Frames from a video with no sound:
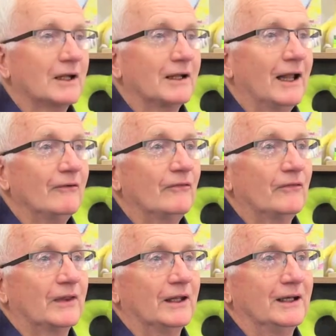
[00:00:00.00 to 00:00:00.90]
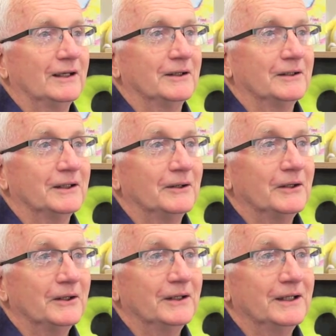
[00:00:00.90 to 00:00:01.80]
Love
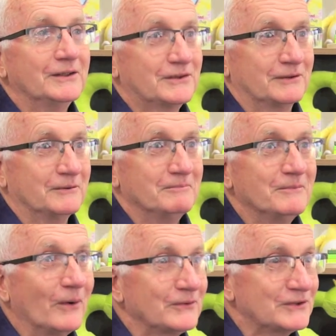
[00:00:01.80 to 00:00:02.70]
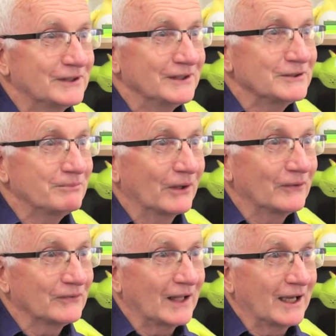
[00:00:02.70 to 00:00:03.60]
these monsters
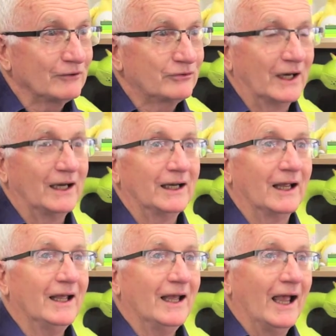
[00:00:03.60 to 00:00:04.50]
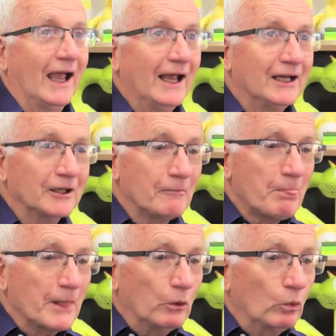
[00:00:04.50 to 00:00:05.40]
because they are friendly. And
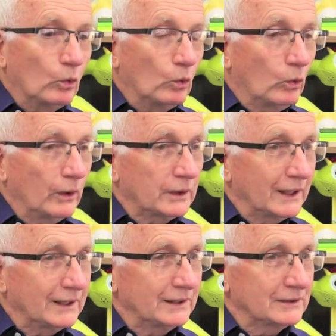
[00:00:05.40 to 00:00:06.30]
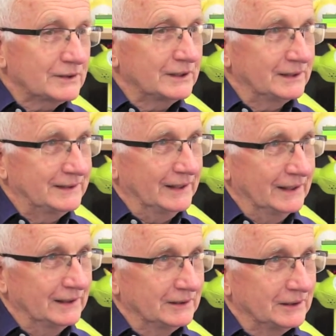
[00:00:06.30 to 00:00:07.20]
what else it
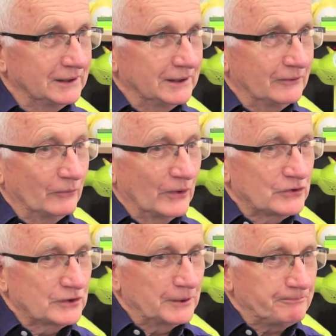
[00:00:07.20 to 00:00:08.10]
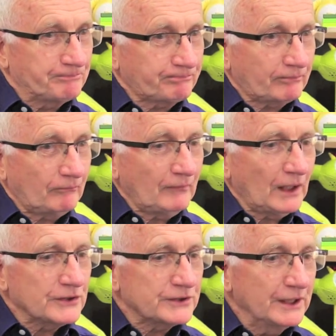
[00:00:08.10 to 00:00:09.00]
did was that
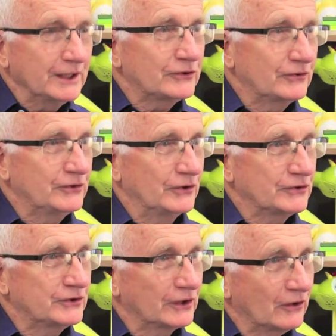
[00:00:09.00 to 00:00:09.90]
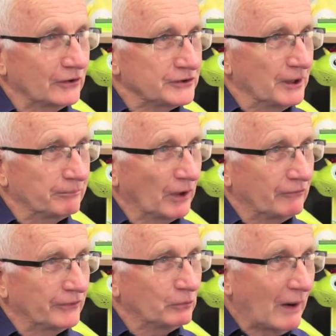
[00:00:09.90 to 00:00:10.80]
she introduced the concept
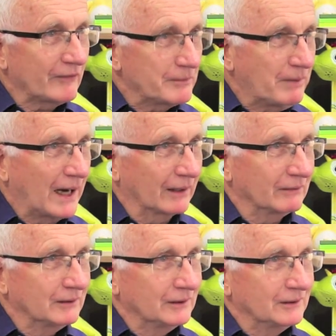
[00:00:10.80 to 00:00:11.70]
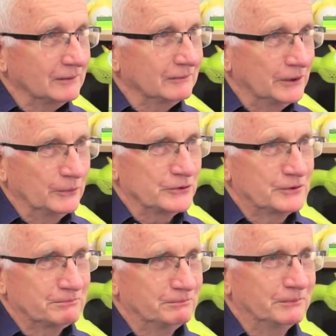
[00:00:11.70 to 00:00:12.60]
of the worry bug, who was